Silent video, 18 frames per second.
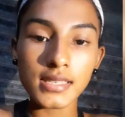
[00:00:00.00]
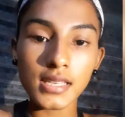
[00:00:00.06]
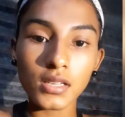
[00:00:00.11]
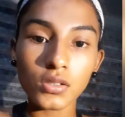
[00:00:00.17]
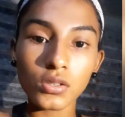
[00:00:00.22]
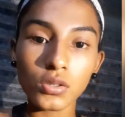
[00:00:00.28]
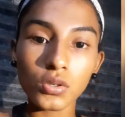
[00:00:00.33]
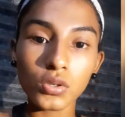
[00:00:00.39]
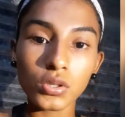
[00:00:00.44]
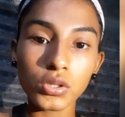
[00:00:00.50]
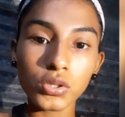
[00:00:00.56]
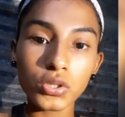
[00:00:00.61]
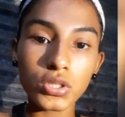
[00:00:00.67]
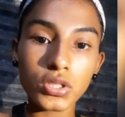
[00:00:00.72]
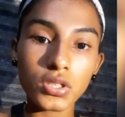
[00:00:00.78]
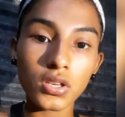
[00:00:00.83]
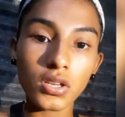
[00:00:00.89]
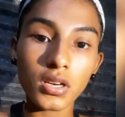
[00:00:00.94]
a
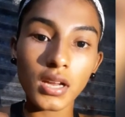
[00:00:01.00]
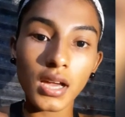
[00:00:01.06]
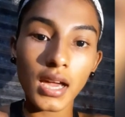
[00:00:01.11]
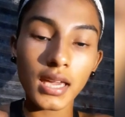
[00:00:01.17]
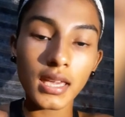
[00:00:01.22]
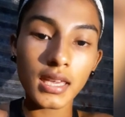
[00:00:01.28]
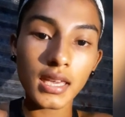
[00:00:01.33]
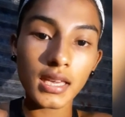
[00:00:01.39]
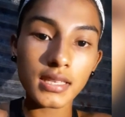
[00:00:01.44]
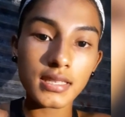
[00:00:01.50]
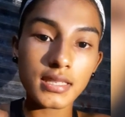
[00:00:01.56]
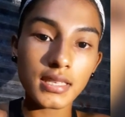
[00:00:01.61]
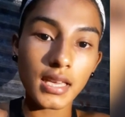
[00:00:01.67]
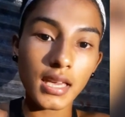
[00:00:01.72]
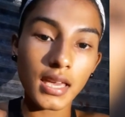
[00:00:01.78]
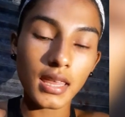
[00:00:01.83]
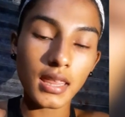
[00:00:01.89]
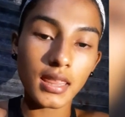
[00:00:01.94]
conclusion, I can
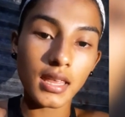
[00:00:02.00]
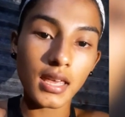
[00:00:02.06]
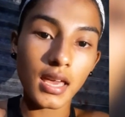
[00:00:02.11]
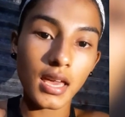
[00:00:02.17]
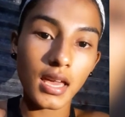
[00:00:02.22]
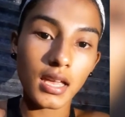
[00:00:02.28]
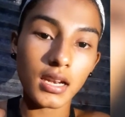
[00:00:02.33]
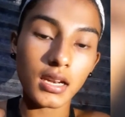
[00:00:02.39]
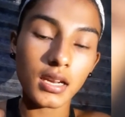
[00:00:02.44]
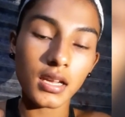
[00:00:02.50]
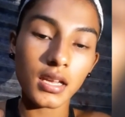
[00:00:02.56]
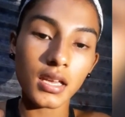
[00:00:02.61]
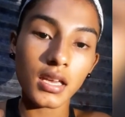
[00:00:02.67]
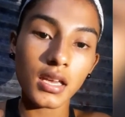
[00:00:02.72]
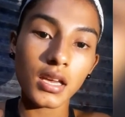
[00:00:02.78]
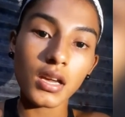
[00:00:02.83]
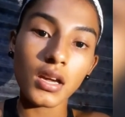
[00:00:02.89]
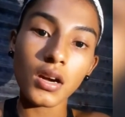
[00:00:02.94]
say that
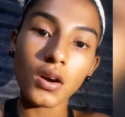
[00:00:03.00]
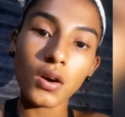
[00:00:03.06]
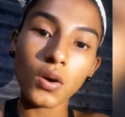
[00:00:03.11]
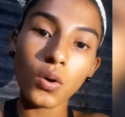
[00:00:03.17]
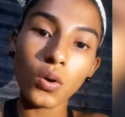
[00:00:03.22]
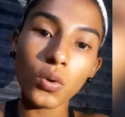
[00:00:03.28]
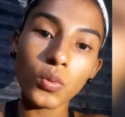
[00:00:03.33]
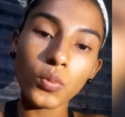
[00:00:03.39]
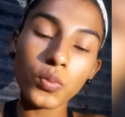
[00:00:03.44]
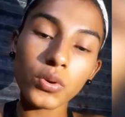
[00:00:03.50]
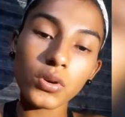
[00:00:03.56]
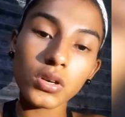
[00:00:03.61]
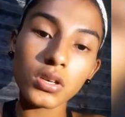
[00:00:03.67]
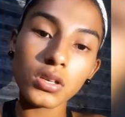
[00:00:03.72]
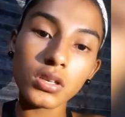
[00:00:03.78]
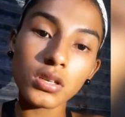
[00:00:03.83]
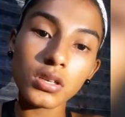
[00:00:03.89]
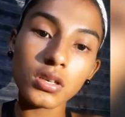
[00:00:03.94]

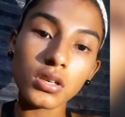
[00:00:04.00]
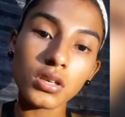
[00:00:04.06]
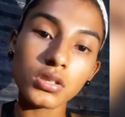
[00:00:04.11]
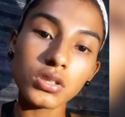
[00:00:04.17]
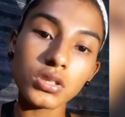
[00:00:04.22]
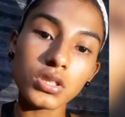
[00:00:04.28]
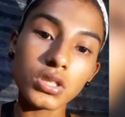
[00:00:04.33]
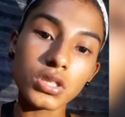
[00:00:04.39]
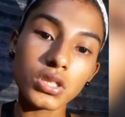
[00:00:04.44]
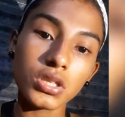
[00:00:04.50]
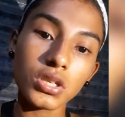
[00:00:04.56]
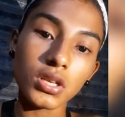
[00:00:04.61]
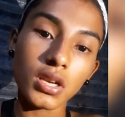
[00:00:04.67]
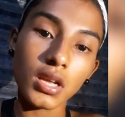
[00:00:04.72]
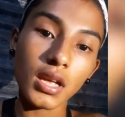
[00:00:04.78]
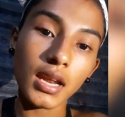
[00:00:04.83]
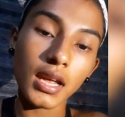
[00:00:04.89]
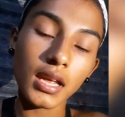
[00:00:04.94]
operant
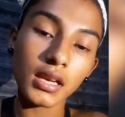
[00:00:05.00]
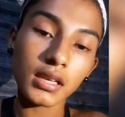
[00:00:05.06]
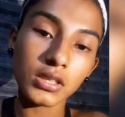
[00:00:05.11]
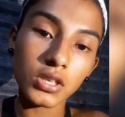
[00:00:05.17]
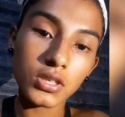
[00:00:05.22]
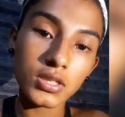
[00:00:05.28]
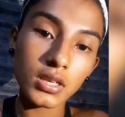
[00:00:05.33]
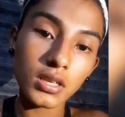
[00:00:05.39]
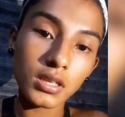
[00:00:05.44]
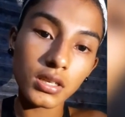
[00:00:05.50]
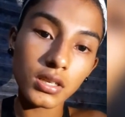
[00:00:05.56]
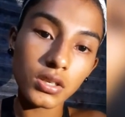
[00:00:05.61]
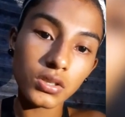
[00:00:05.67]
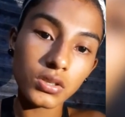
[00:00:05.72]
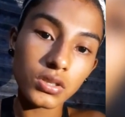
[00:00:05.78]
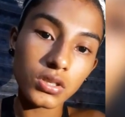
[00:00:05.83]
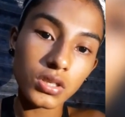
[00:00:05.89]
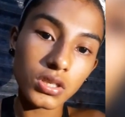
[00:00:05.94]
conditioning and classical
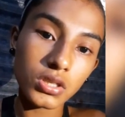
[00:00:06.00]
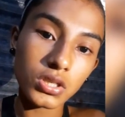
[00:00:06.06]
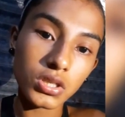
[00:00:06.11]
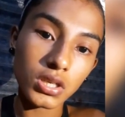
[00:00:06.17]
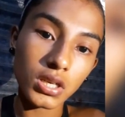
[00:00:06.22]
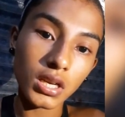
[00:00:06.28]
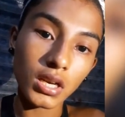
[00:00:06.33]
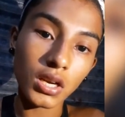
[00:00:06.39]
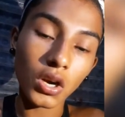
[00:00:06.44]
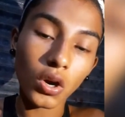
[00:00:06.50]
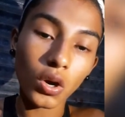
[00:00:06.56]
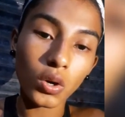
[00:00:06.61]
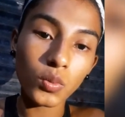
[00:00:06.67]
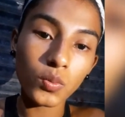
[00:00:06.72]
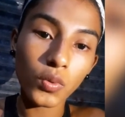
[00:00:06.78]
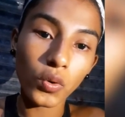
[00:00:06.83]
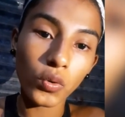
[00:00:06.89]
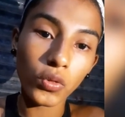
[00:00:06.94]
conditioning are
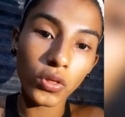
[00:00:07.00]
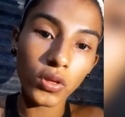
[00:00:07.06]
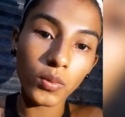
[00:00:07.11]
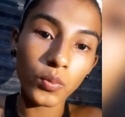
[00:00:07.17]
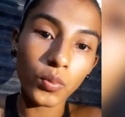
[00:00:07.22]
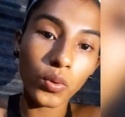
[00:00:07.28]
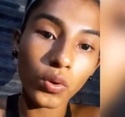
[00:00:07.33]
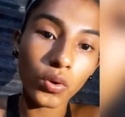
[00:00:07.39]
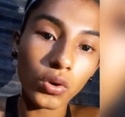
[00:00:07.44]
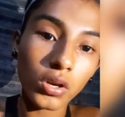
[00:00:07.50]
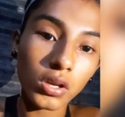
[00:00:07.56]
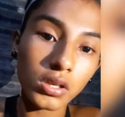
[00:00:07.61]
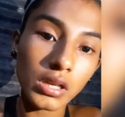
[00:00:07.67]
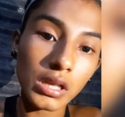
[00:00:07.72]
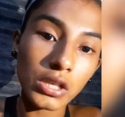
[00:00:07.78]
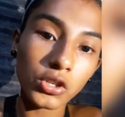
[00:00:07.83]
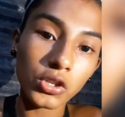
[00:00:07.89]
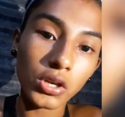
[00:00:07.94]
both
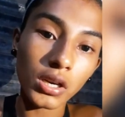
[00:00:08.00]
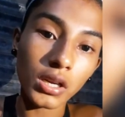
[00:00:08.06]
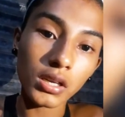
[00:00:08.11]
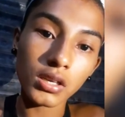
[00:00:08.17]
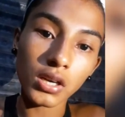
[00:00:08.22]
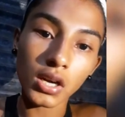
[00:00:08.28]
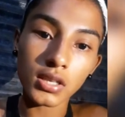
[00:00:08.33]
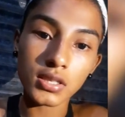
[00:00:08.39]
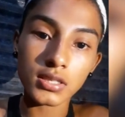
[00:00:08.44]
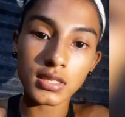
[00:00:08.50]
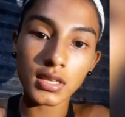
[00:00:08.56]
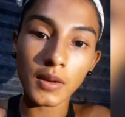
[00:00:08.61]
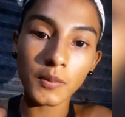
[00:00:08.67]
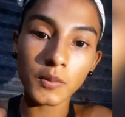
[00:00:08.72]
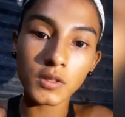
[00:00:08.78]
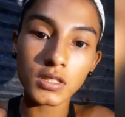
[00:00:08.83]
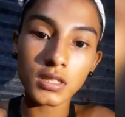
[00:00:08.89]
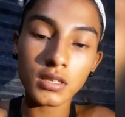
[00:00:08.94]
important learning
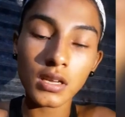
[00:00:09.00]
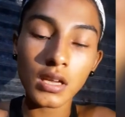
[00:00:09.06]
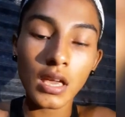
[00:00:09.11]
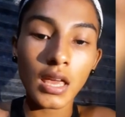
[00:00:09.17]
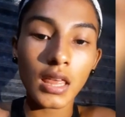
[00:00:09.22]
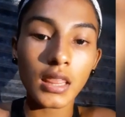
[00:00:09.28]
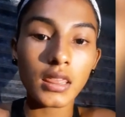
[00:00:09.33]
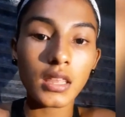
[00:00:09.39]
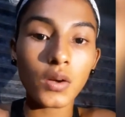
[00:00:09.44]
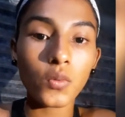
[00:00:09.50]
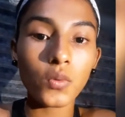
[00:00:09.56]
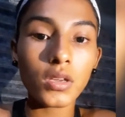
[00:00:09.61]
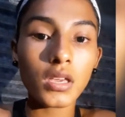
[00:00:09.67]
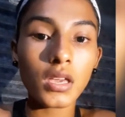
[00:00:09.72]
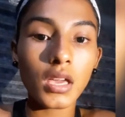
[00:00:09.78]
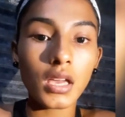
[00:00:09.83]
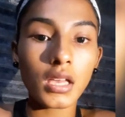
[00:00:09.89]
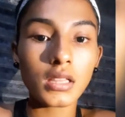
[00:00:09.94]
concepts that we
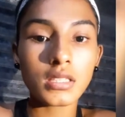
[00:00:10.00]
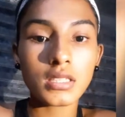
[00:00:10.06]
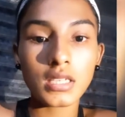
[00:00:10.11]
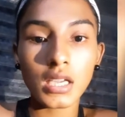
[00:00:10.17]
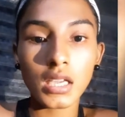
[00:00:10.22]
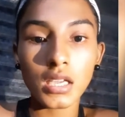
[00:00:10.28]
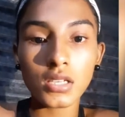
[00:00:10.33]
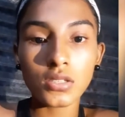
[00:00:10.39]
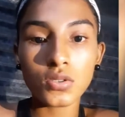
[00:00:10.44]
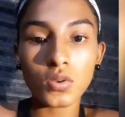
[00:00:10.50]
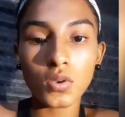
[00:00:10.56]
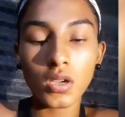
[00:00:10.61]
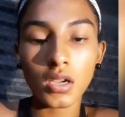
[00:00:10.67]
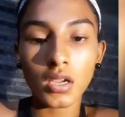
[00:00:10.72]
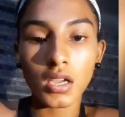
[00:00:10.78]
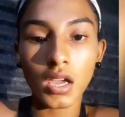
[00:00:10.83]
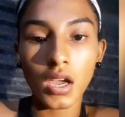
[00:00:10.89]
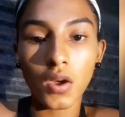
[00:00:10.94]
can take into
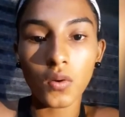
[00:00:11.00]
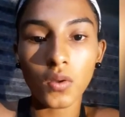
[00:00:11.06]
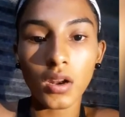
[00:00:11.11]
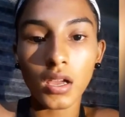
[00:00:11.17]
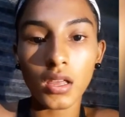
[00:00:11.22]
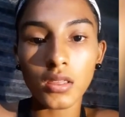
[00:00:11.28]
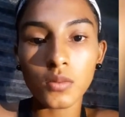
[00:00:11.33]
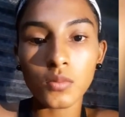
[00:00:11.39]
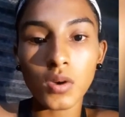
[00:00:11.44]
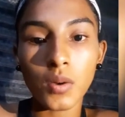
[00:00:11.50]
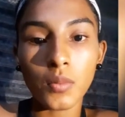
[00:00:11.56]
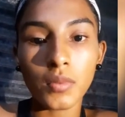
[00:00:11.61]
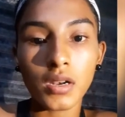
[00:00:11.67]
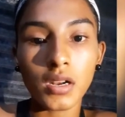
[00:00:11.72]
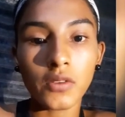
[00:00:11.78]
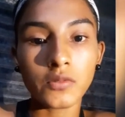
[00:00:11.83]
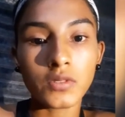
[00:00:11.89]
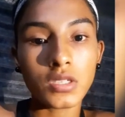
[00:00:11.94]
account at the
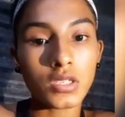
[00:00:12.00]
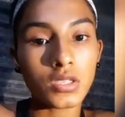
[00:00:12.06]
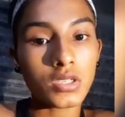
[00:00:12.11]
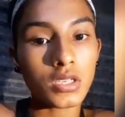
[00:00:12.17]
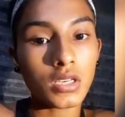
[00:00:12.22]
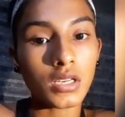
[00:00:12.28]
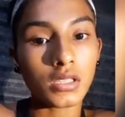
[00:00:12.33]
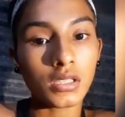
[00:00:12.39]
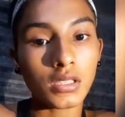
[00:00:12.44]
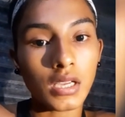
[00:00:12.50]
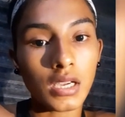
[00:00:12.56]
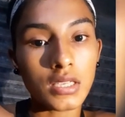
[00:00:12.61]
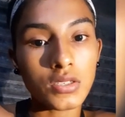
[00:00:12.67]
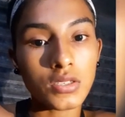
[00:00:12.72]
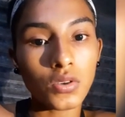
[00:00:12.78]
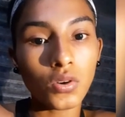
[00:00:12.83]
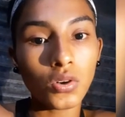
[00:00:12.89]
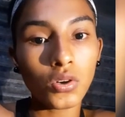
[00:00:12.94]
moment of teaching a
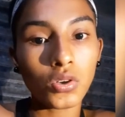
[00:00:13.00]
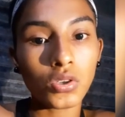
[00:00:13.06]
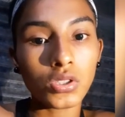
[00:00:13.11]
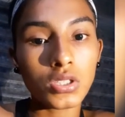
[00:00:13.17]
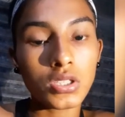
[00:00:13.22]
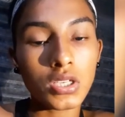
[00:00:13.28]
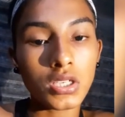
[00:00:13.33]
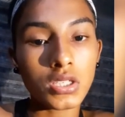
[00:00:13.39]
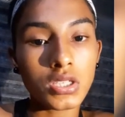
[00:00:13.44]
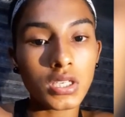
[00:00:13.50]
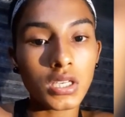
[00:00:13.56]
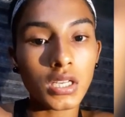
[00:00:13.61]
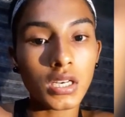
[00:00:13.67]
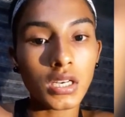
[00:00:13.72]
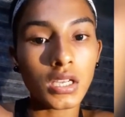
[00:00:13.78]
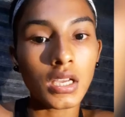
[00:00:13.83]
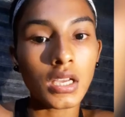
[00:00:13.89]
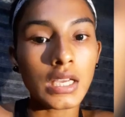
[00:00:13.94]
lesson or
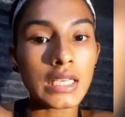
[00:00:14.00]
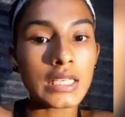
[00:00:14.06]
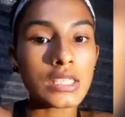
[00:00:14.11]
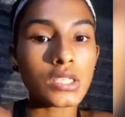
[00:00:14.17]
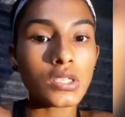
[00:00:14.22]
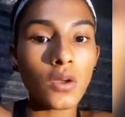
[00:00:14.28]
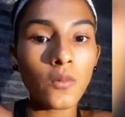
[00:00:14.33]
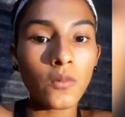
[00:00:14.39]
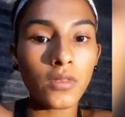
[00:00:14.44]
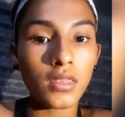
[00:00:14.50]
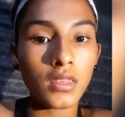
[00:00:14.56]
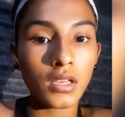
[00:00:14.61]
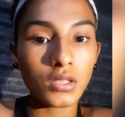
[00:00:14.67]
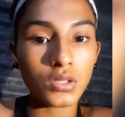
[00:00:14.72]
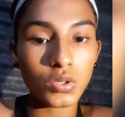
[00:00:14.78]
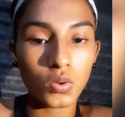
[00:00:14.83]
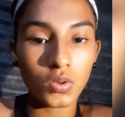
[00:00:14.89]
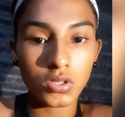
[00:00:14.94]
teaching something
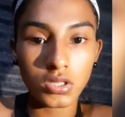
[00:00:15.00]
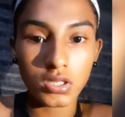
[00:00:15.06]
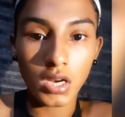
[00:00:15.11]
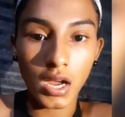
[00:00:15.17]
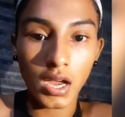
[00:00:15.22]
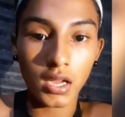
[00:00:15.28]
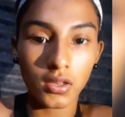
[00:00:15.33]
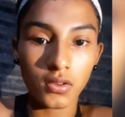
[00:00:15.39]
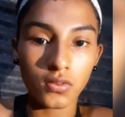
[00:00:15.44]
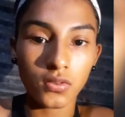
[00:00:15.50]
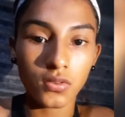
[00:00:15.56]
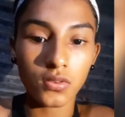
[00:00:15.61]
to a child.